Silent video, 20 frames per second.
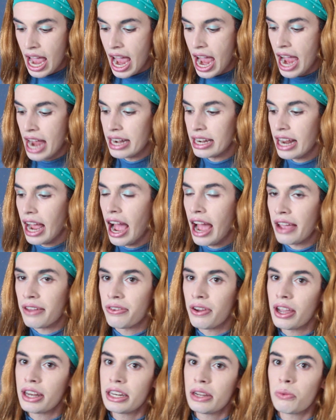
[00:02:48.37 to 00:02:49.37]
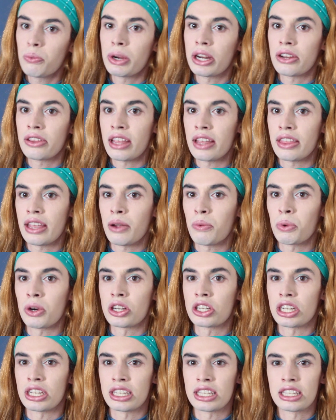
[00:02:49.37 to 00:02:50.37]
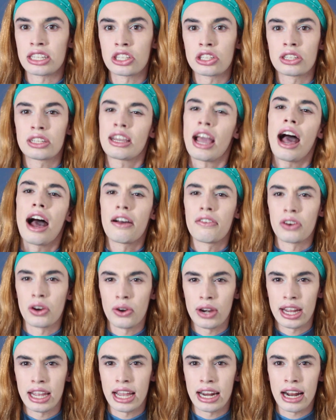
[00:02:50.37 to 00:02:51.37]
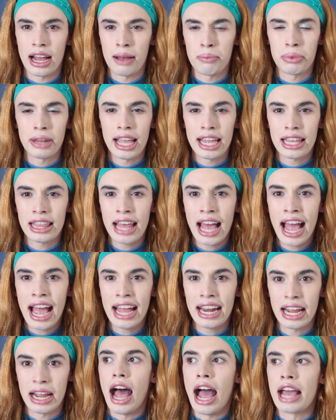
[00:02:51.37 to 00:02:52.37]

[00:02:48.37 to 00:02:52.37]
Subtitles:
And I find it weird that they were just covering it up like that.